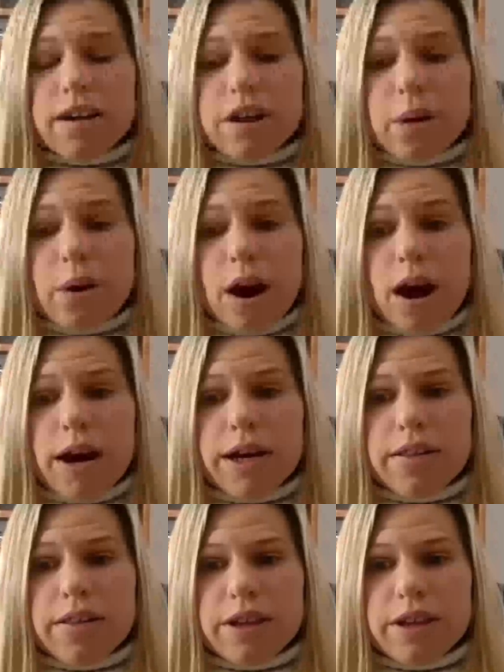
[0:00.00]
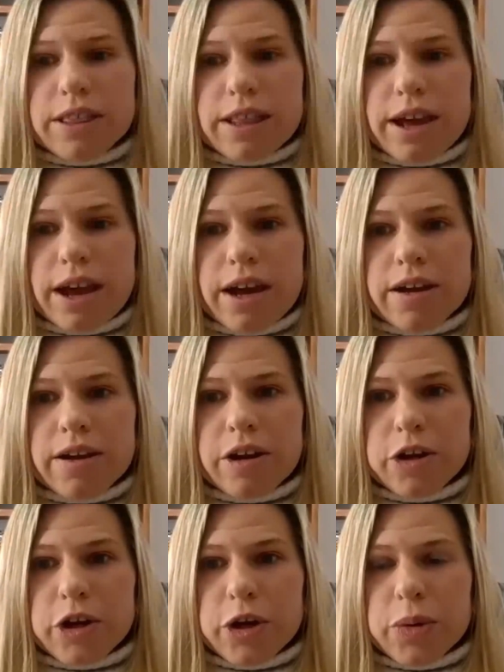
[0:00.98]
no, I think that,
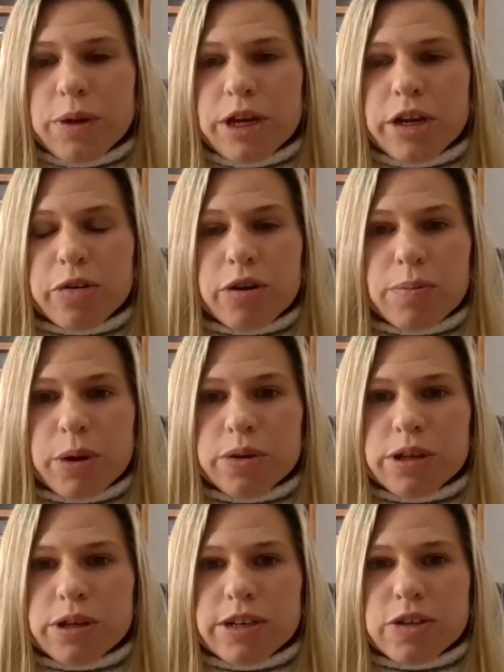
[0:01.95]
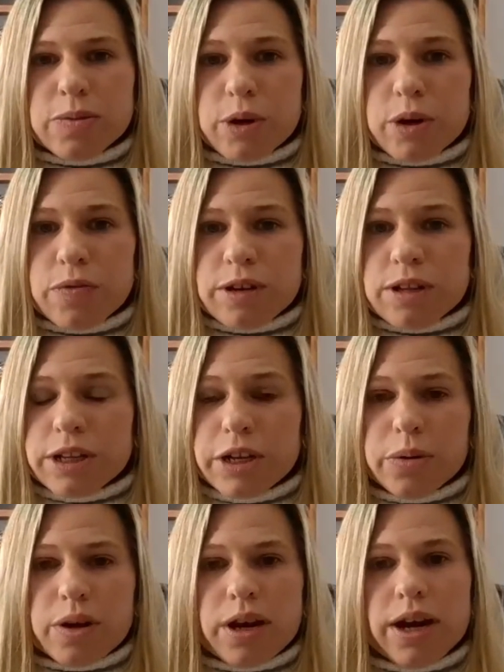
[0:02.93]
meeting remotely is perfectly
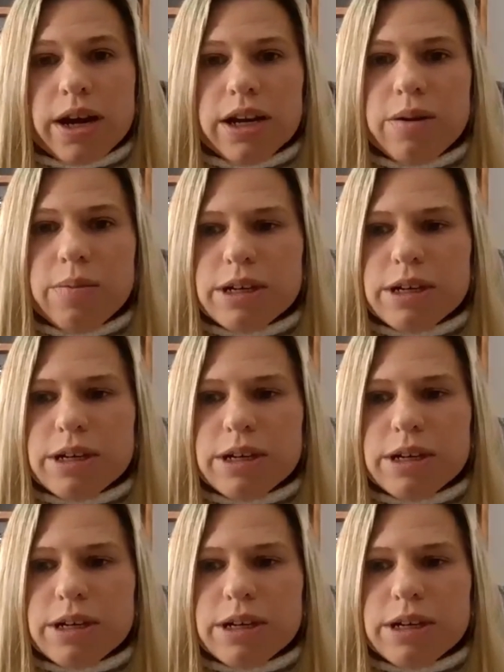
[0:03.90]
okay